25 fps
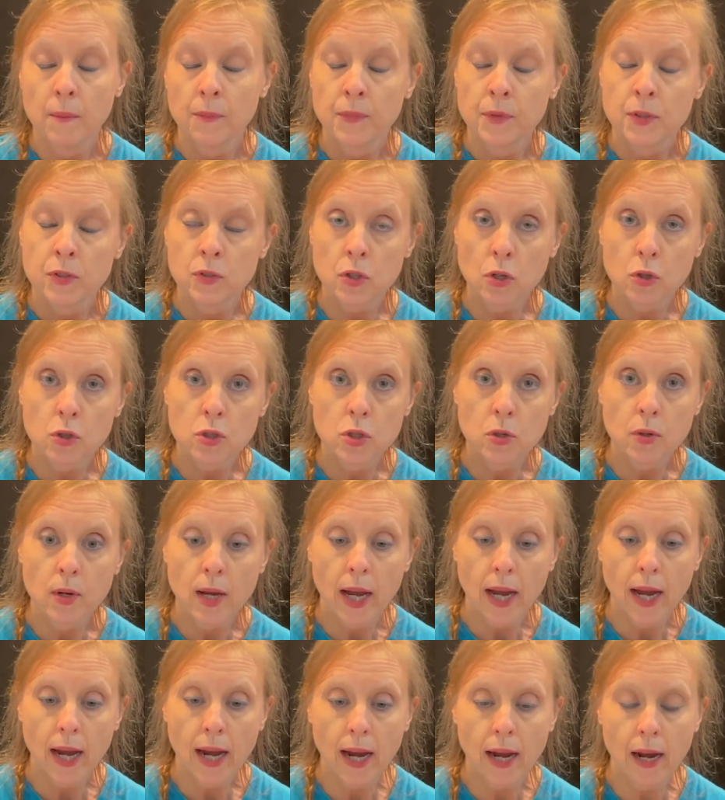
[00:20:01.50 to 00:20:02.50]
So to
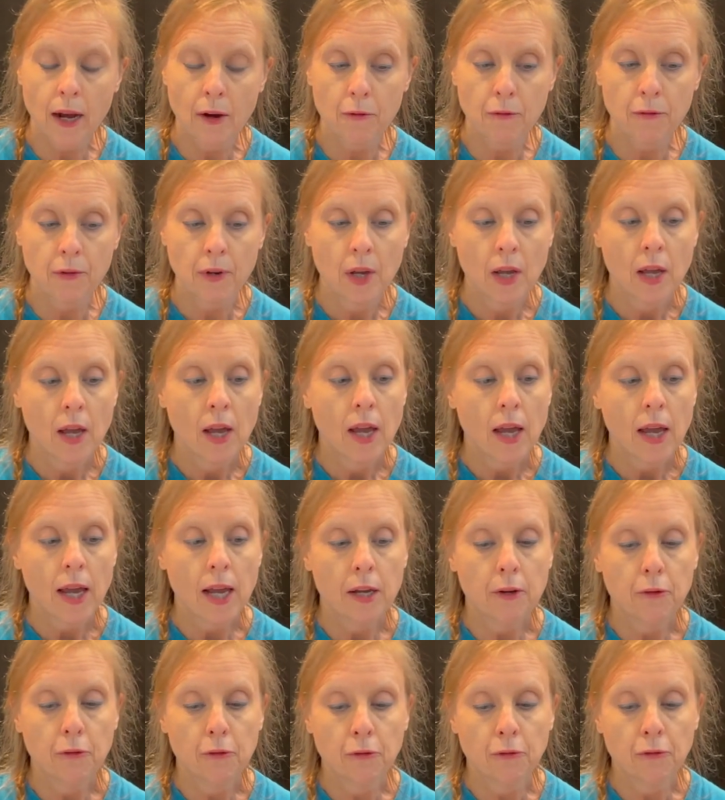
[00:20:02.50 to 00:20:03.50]
have
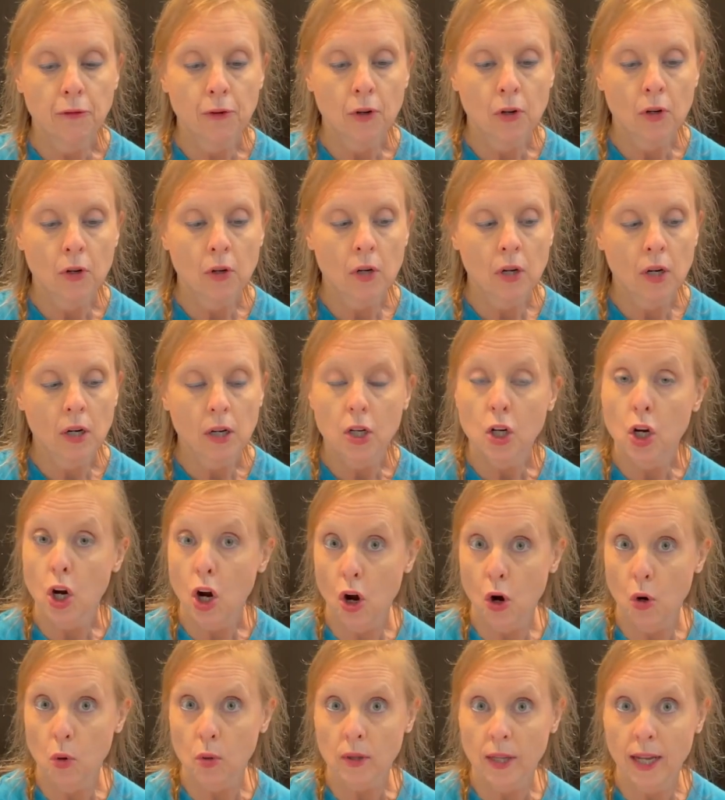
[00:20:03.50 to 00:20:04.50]
a fur
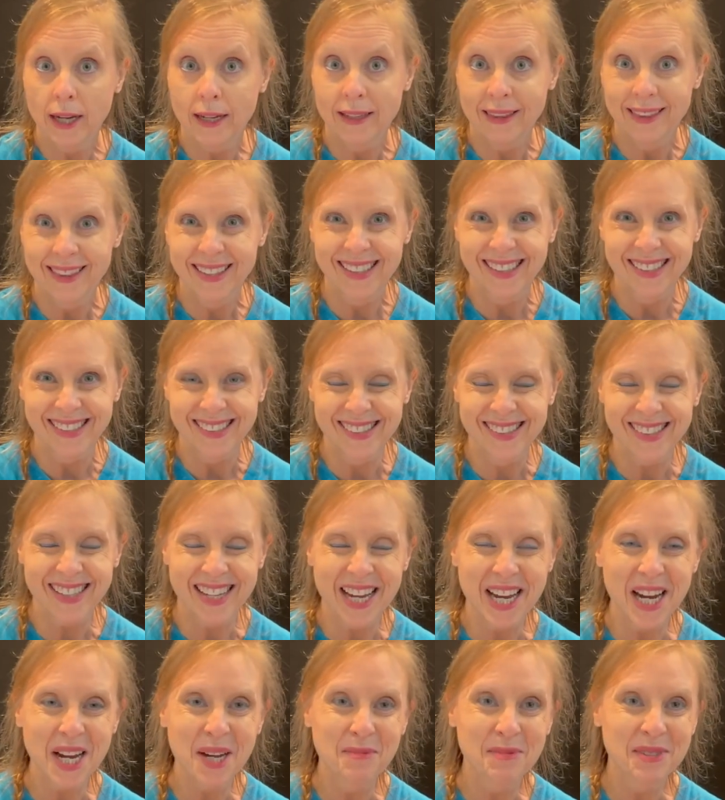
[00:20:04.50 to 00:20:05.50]
coat like this
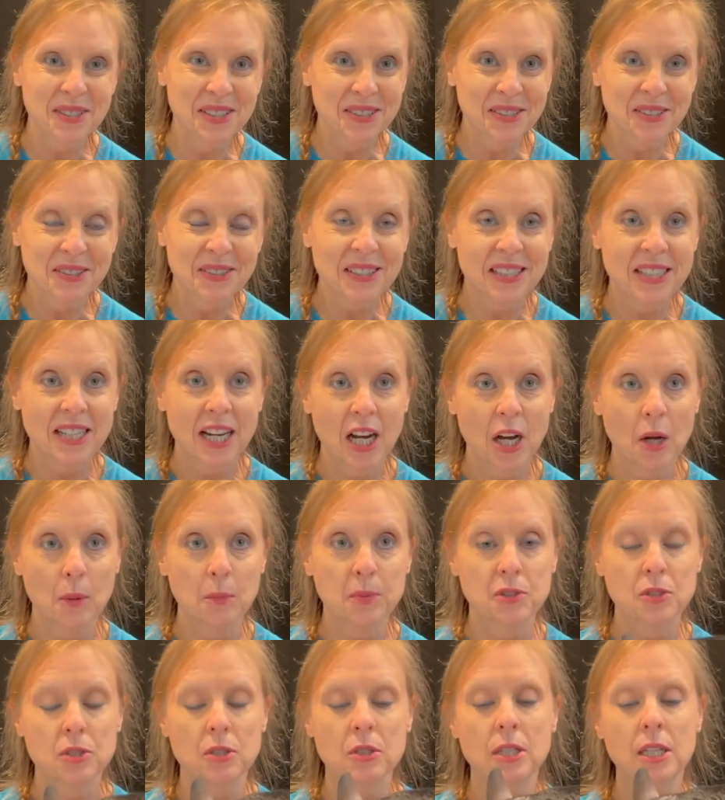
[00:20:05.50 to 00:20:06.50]
absolutely
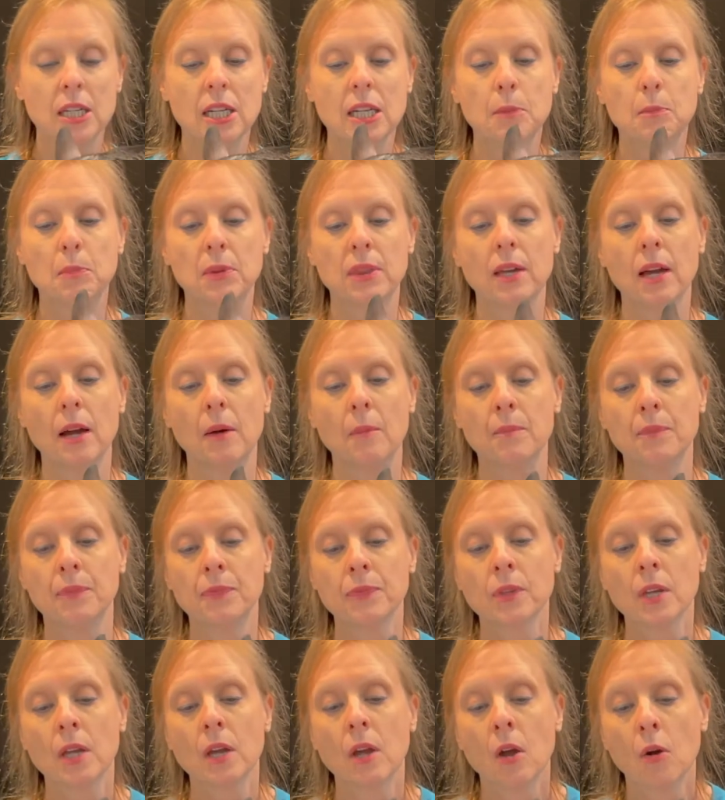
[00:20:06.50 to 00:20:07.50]
helps to keep them
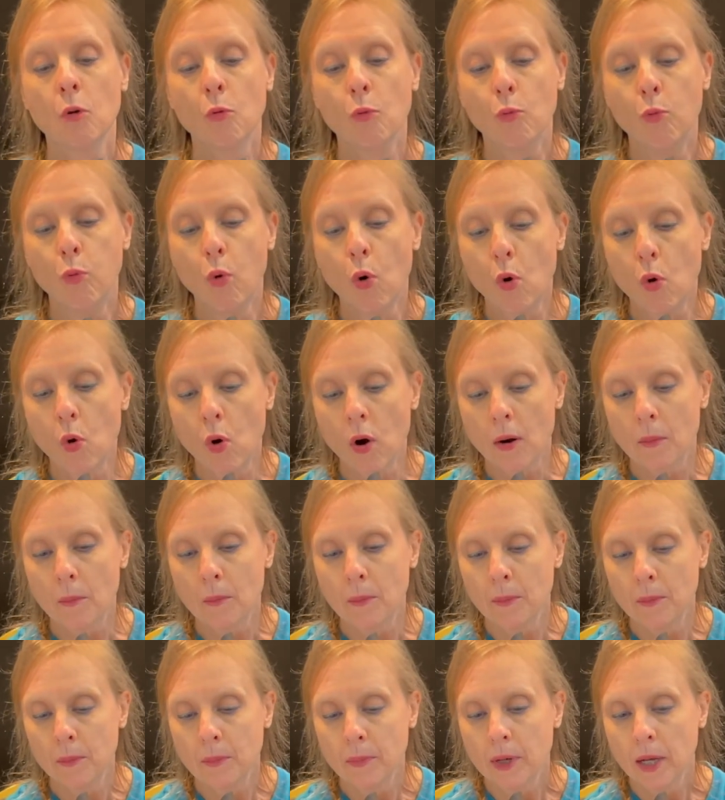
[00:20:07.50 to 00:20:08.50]

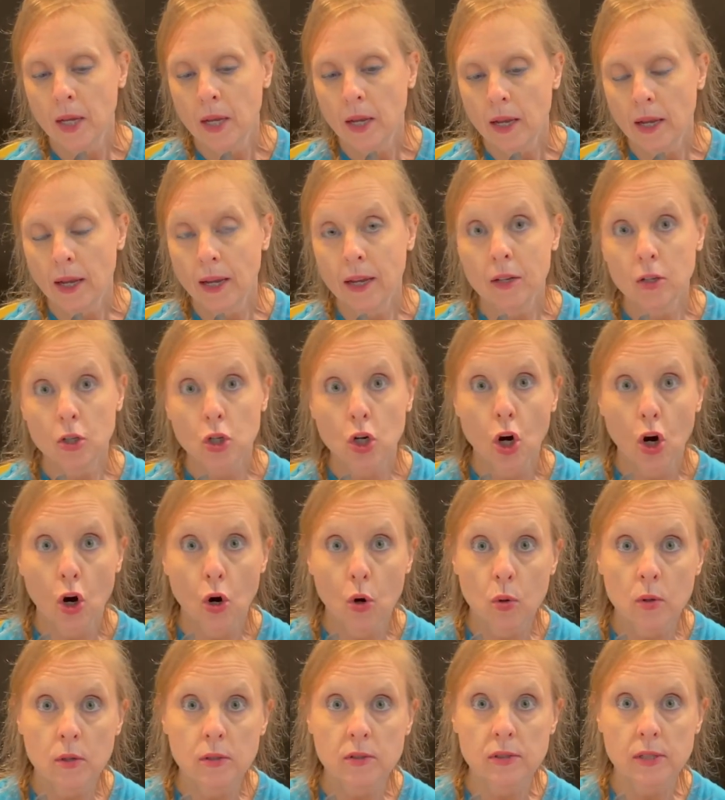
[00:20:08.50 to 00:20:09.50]
warm and
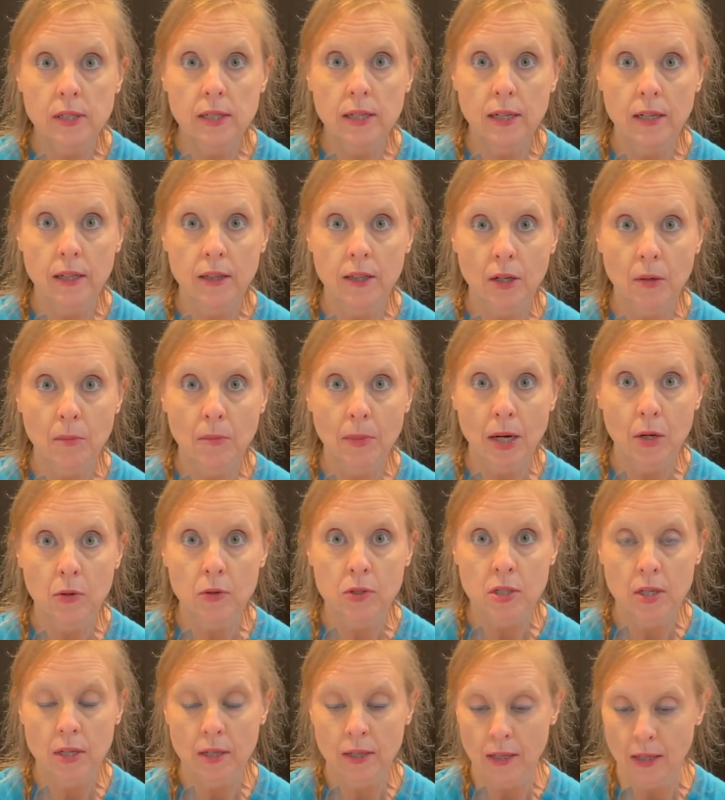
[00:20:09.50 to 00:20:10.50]
cozy in their
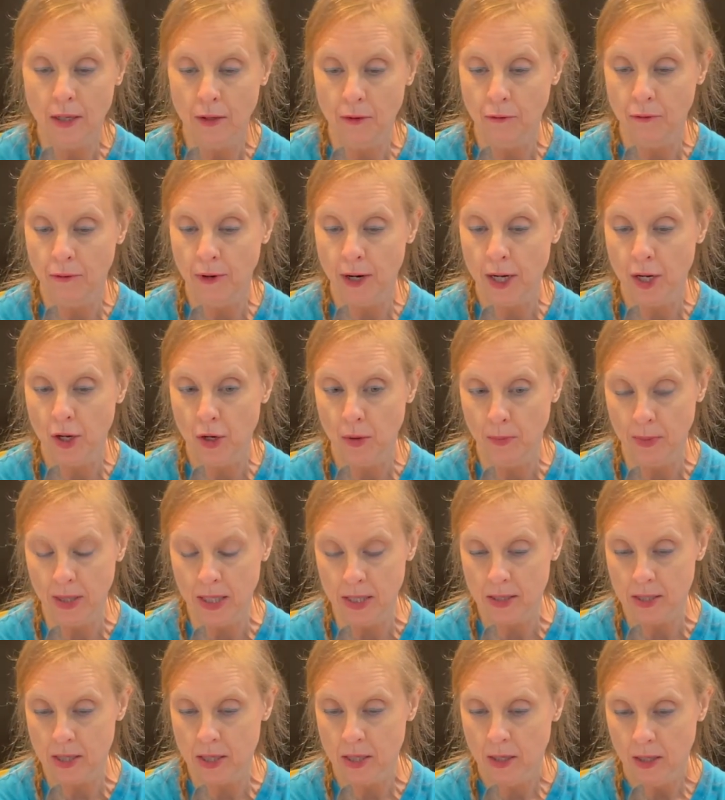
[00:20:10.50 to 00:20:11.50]
mountain
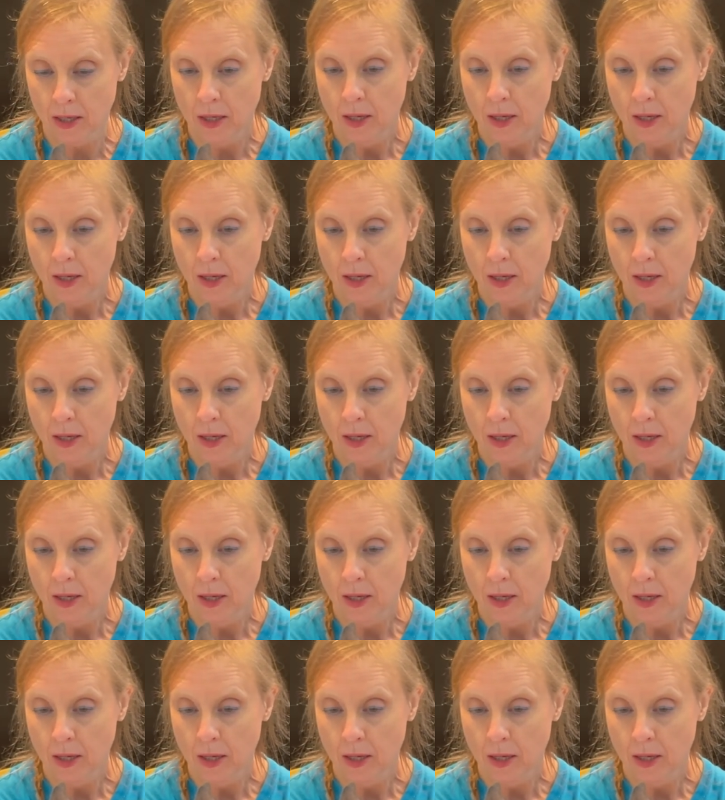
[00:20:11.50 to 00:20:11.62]
environment.